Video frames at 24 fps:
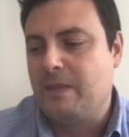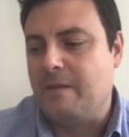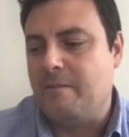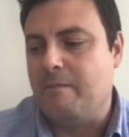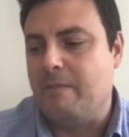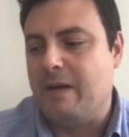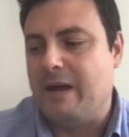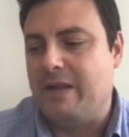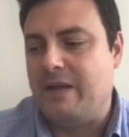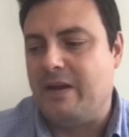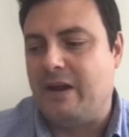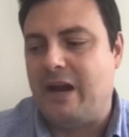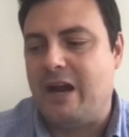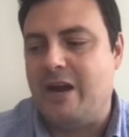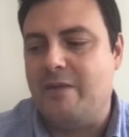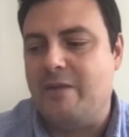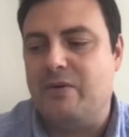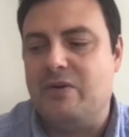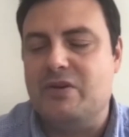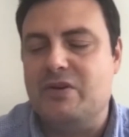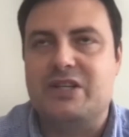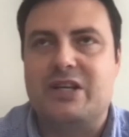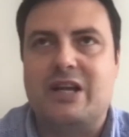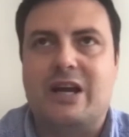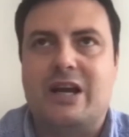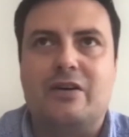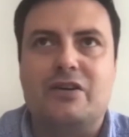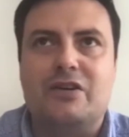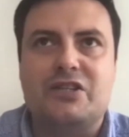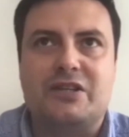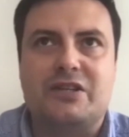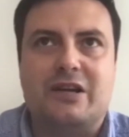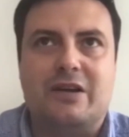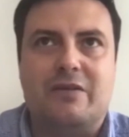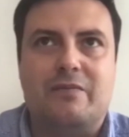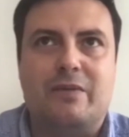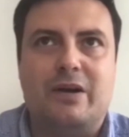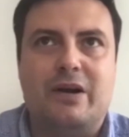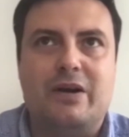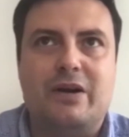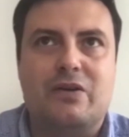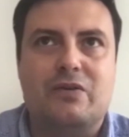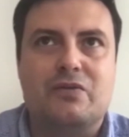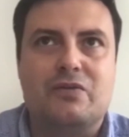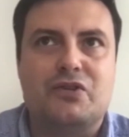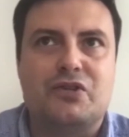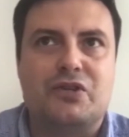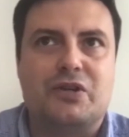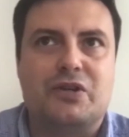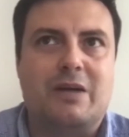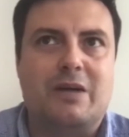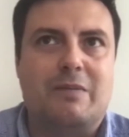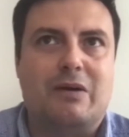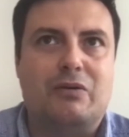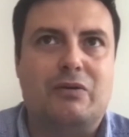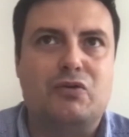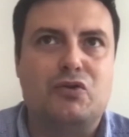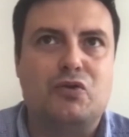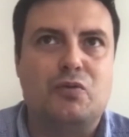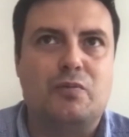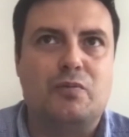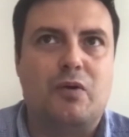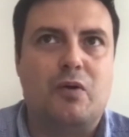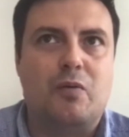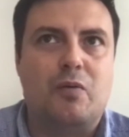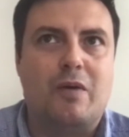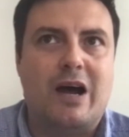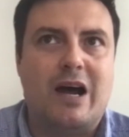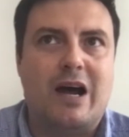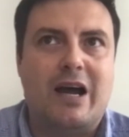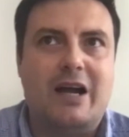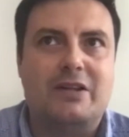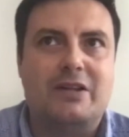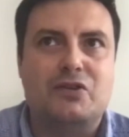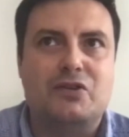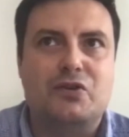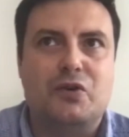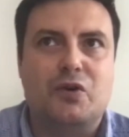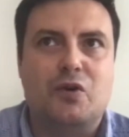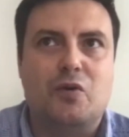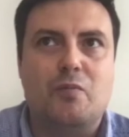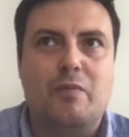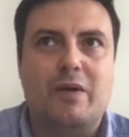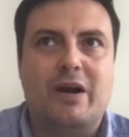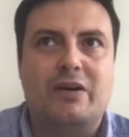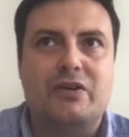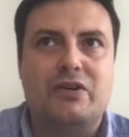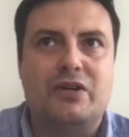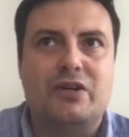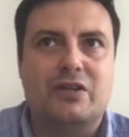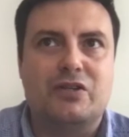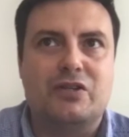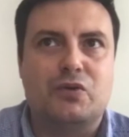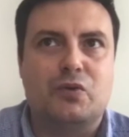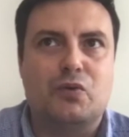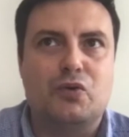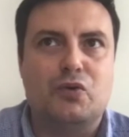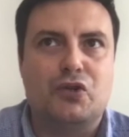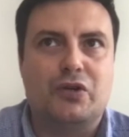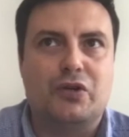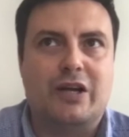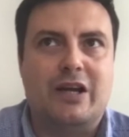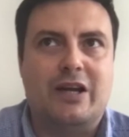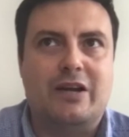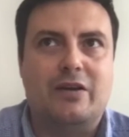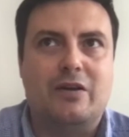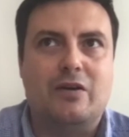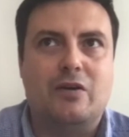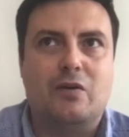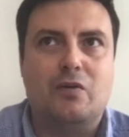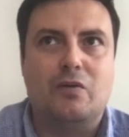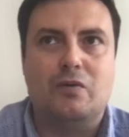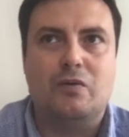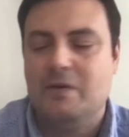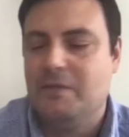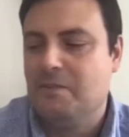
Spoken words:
but the hyperscalers are very concerned about to provide, you know, vertical solution and all